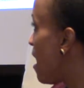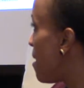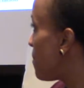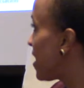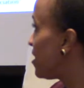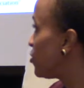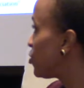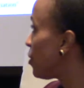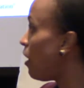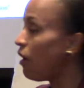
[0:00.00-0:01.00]
Making
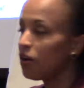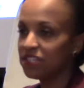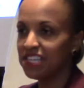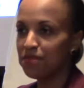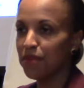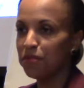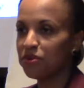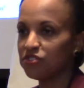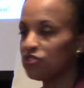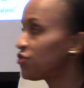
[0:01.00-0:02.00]
sure all team
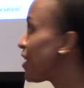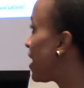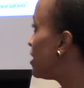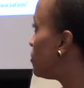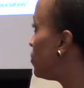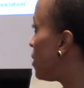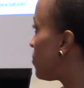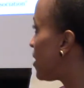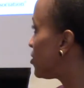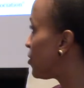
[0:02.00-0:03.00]
members are trained in blood
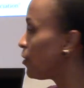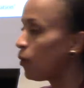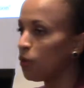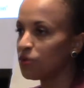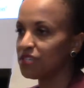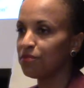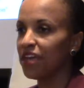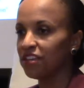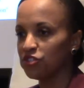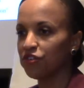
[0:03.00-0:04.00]
pressure goals and
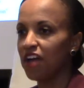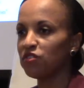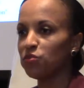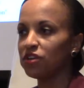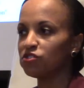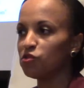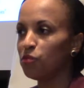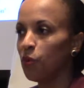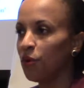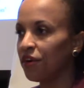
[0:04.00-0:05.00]
making sure everyone's on
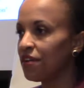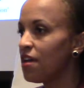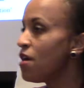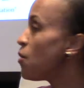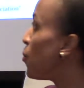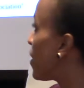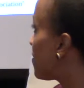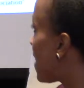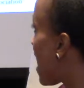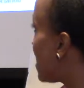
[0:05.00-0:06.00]
board
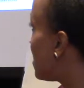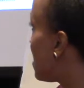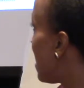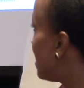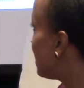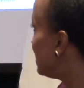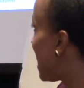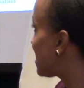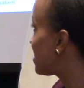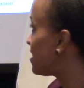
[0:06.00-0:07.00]
with that. And then
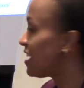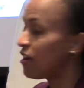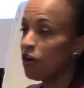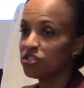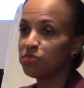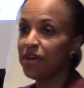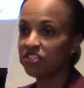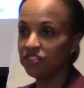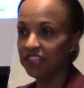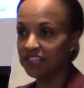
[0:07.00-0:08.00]
lastly, that all
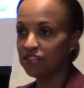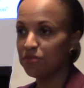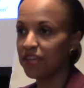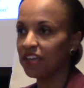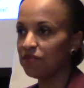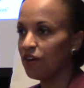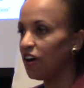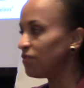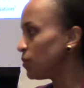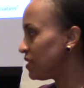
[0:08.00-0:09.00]
specialists are being
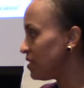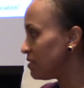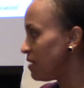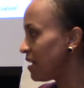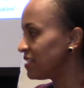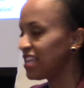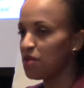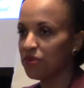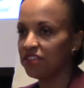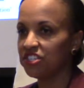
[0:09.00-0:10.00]
involved with the
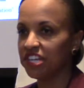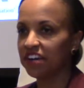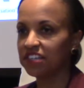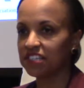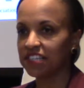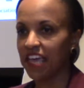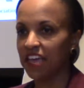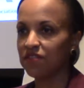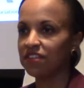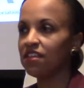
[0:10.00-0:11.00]
example that Jerry just gave, and